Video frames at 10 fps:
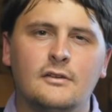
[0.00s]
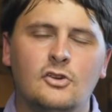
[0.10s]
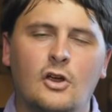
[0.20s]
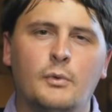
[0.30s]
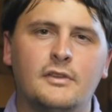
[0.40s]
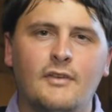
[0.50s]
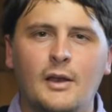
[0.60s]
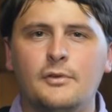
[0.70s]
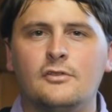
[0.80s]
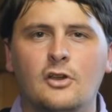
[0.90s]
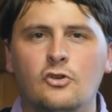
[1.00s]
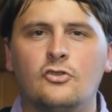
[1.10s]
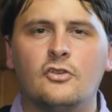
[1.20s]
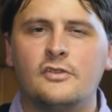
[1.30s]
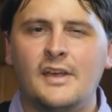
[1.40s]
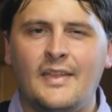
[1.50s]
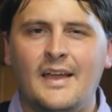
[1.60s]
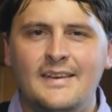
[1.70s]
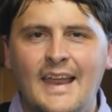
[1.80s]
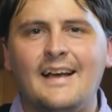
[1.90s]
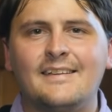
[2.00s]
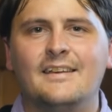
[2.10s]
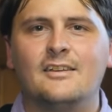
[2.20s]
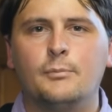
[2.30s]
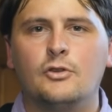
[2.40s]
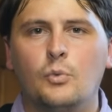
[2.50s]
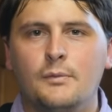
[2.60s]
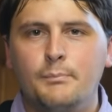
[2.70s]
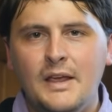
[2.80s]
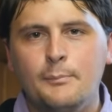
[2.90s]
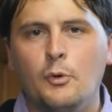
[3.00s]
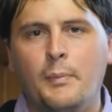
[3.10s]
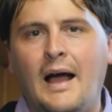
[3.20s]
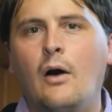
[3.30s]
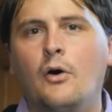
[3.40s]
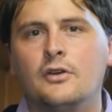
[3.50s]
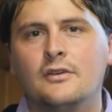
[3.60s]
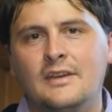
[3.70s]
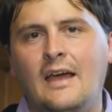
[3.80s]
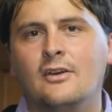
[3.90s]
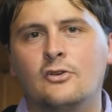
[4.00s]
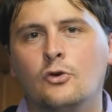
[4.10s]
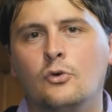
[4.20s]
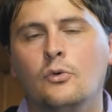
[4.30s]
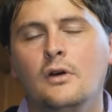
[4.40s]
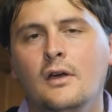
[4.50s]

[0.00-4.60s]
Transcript: you know we're developing solutions that sit at that nexus between people powered and technical